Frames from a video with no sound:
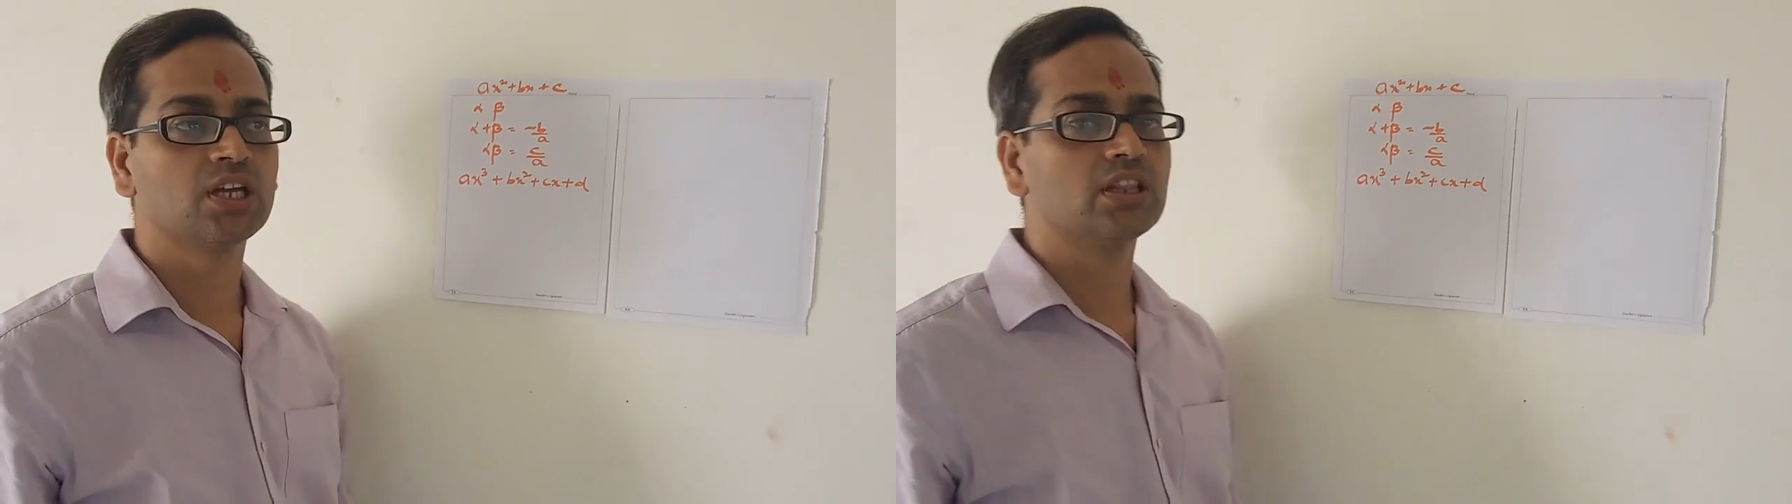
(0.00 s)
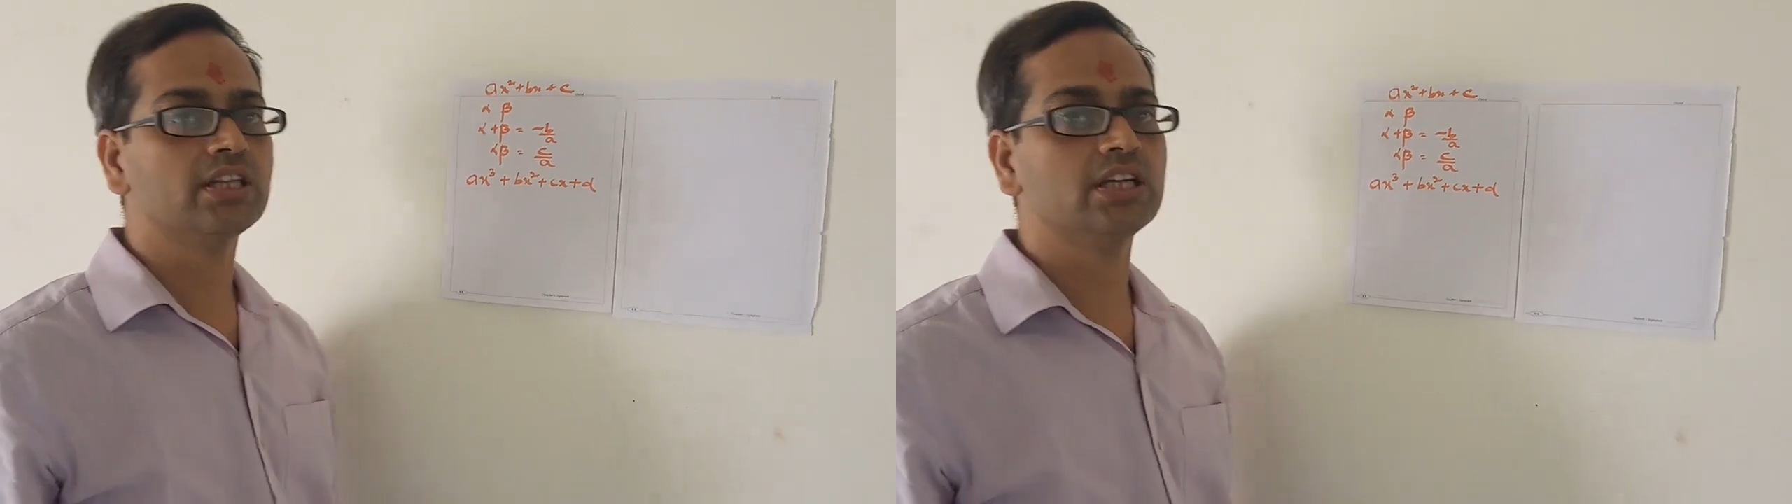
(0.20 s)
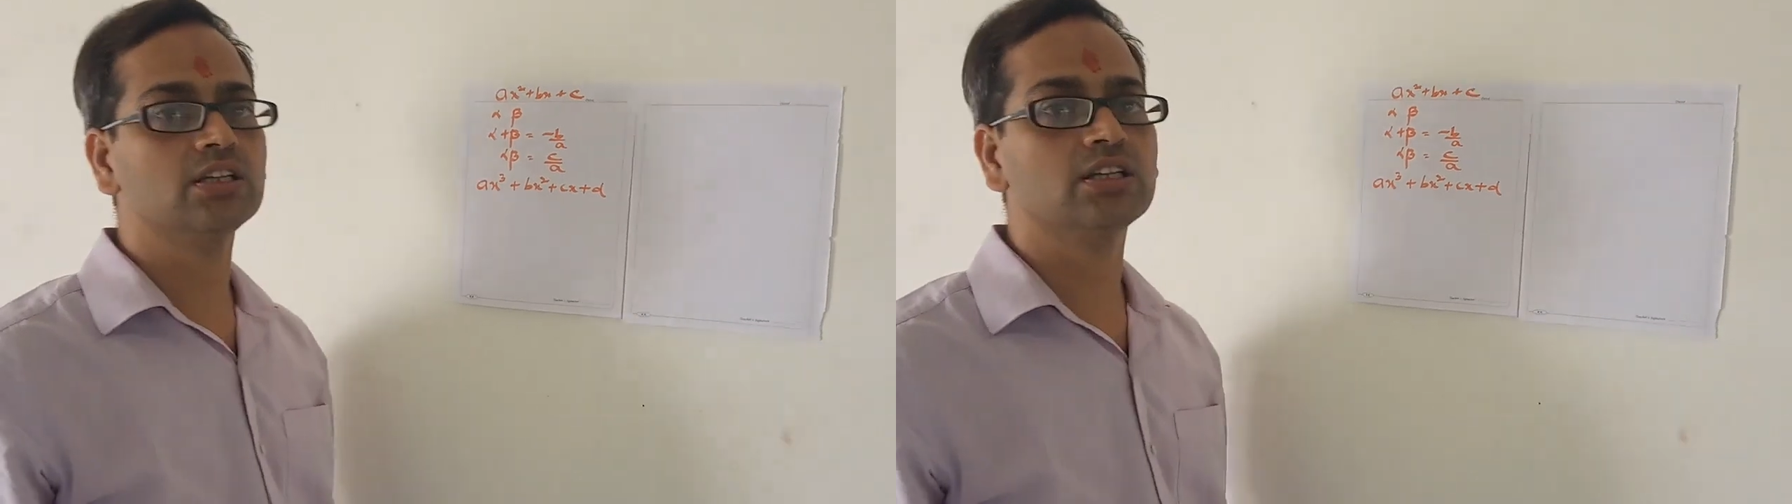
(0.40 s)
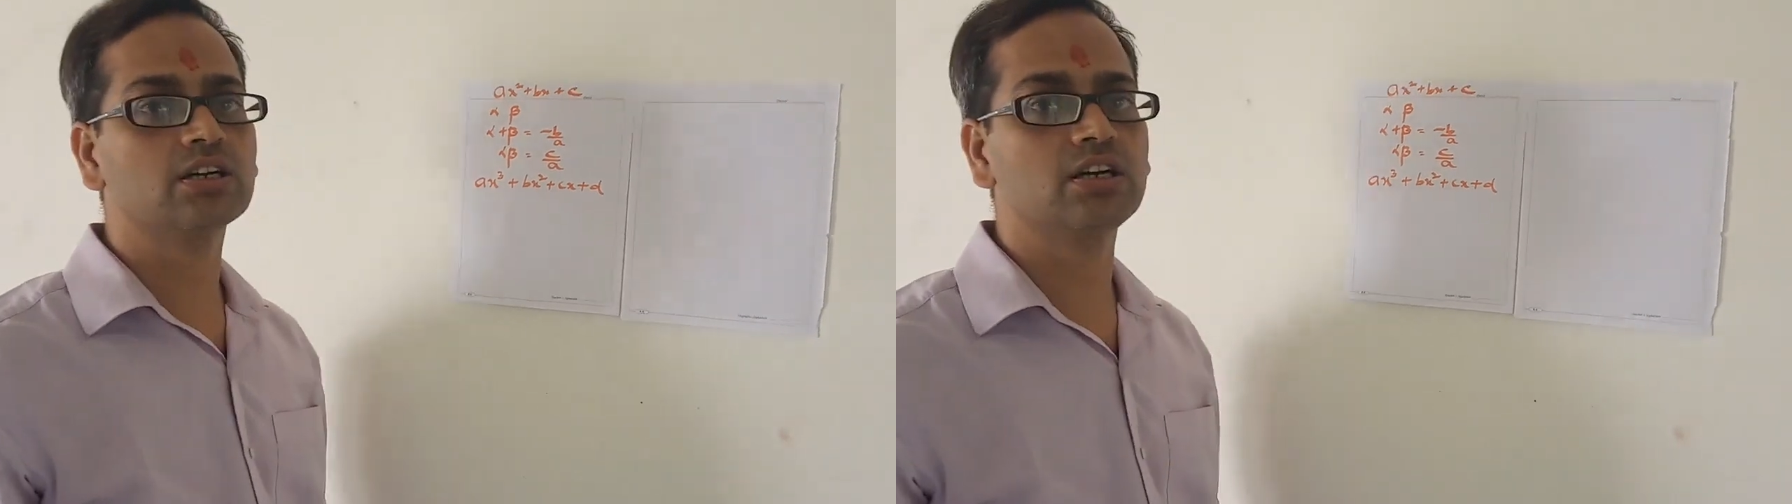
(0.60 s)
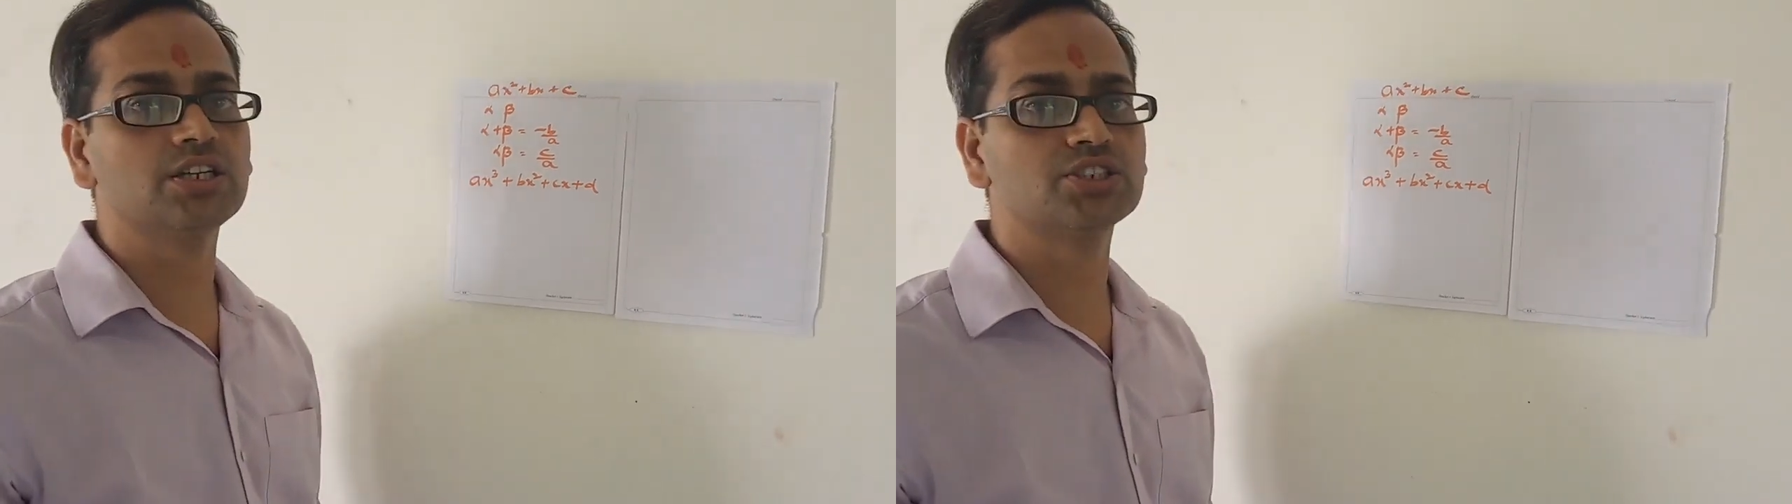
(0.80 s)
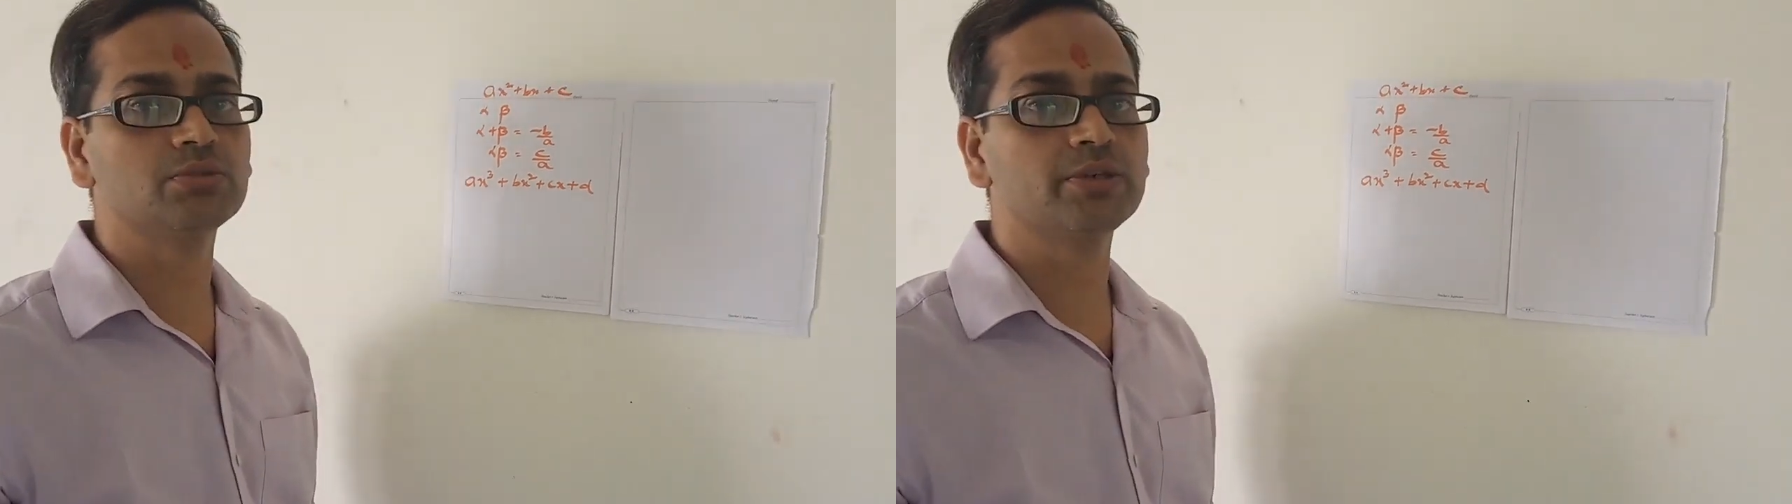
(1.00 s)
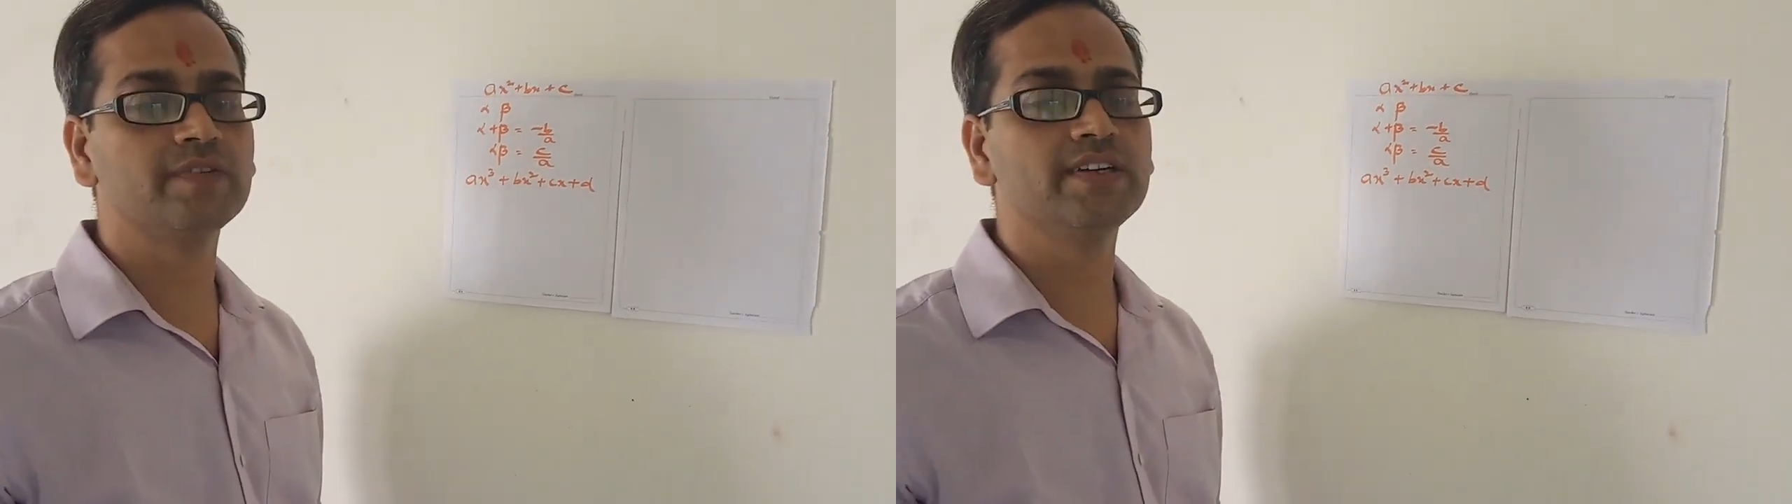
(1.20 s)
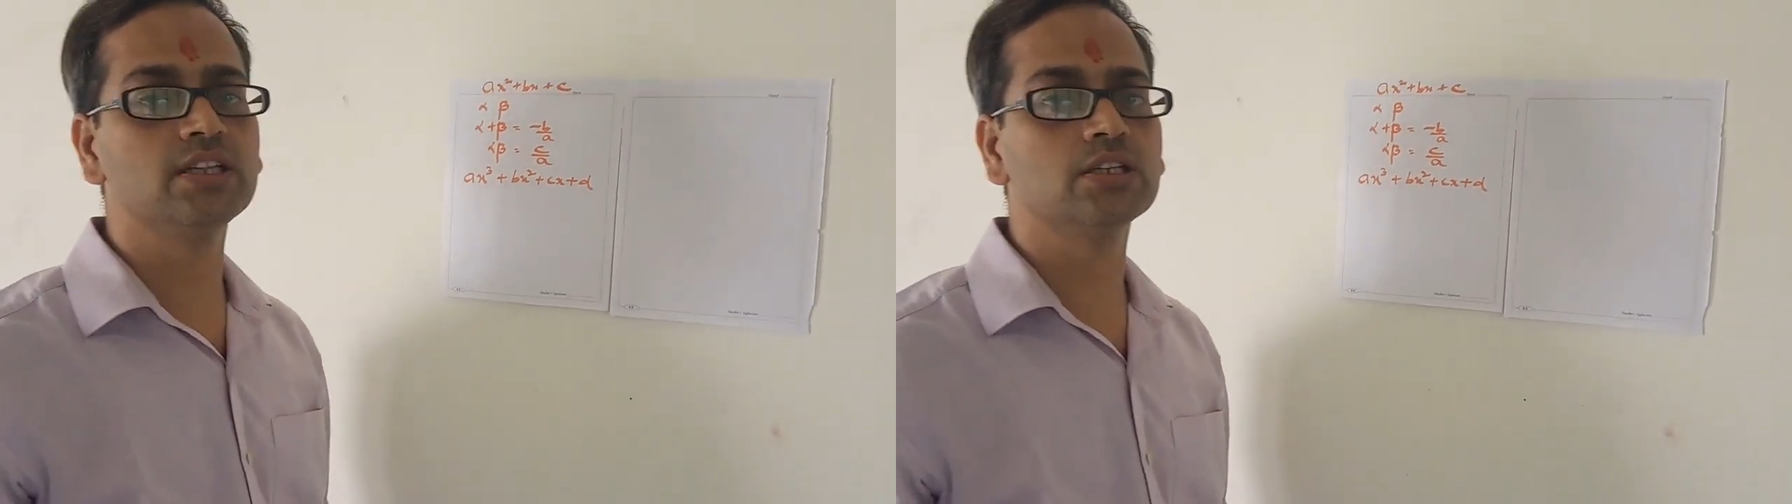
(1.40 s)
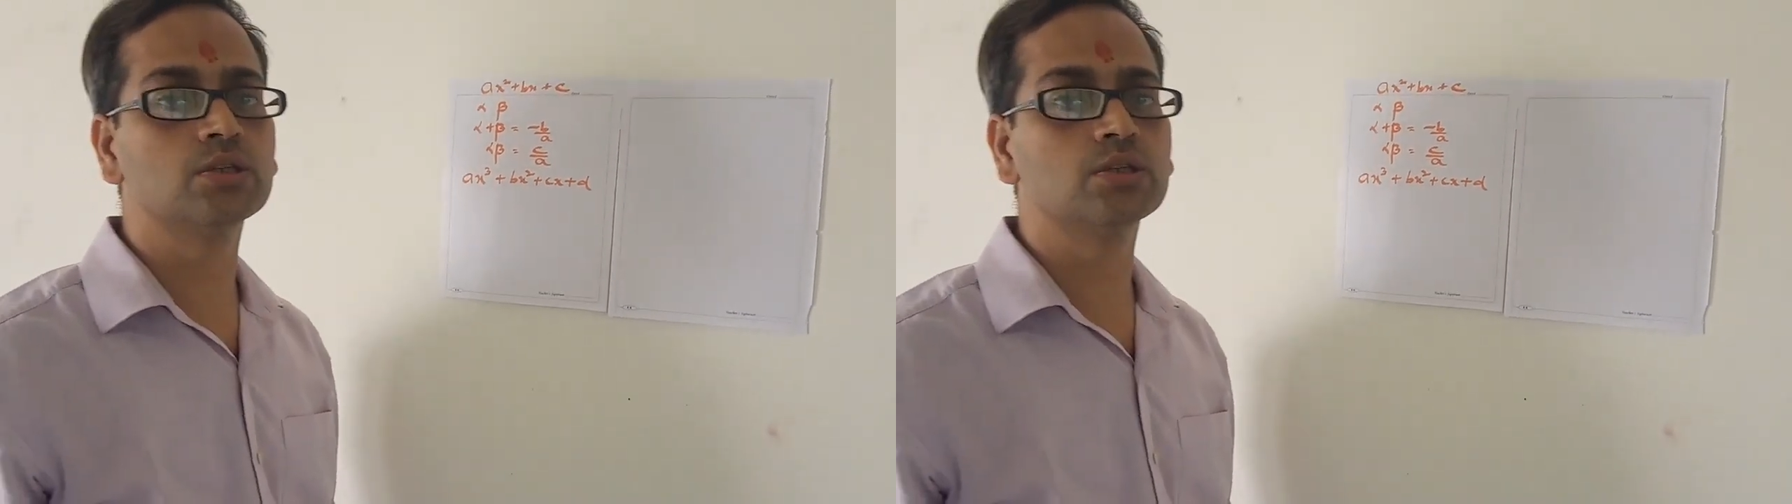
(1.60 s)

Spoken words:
Then the relation between the